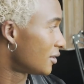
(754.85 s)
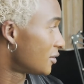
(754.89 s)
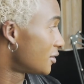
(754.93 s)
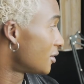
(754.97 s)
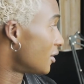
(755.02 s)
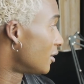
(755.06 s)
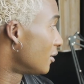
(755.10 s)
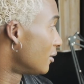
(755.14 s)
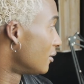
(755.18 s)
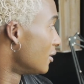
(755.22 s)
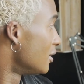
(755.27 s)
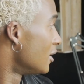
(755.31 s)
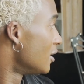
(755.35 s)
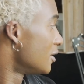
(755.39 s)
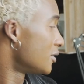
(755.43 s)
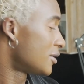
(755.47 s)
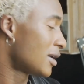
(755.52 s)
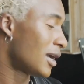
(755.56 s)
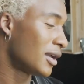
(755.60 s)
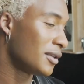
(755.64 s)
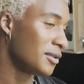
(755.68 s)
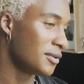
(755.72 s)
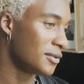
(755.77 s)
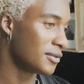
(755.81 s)
So
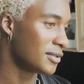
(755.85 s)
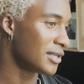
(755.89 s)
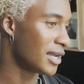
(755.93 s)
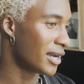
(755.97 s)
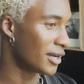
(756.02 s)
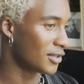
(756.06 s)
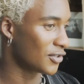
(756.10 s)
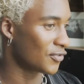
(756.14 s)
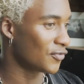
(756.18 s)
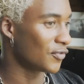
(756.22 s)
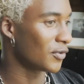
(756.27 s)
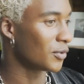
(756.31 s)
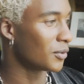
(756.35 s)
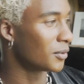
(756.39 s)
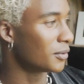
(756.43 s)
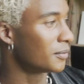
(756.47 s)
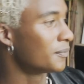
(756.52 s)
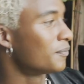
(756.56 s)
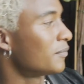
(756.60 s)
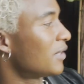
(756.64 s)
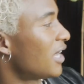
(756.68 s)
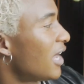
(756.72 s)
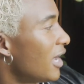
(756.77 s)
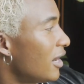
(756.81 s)
I use that as fuel,
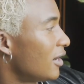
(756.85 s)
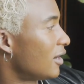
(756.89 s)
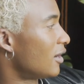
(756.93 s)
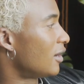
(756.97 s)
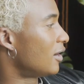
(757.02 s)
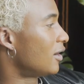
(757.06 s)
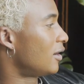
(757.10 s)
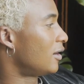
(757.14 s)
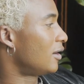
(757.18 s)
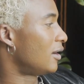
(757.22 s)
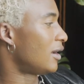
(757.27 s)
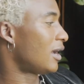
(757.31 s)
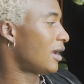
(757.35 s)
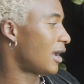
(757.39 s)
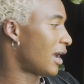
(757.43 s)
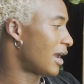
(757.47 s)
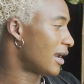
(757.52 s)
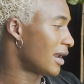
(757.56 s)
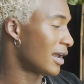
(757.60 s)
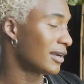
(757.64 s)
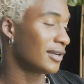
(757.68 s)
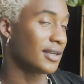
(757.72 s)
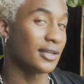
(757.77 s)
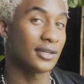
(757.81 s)
and
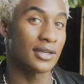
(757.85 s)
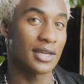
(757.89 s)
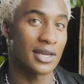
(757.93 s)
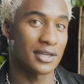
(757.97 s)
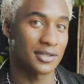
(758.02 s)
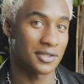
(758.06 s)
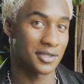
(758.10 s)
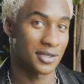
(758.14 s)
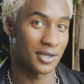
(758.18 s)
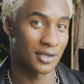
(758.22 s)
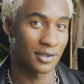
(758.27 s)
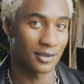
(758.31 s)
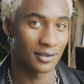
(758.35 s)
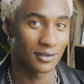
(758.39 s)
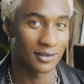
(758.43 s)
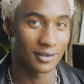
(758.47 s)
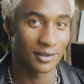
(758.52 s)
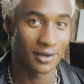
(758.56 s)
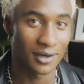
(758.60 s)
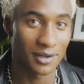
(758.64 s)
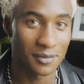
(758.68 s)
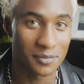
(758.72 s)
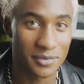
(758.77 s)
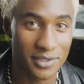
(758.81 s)
I did that shit, you
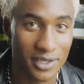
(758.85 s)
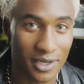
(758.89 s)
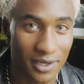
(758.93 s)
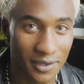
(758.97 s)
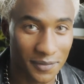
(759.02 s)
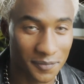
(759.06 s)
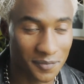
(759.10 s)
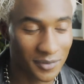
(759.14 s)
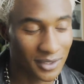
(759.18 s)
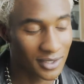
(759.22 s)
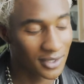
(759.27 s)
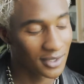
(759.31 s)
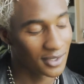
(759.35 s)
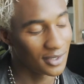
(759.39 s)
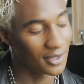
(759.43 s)
know what I'm saying?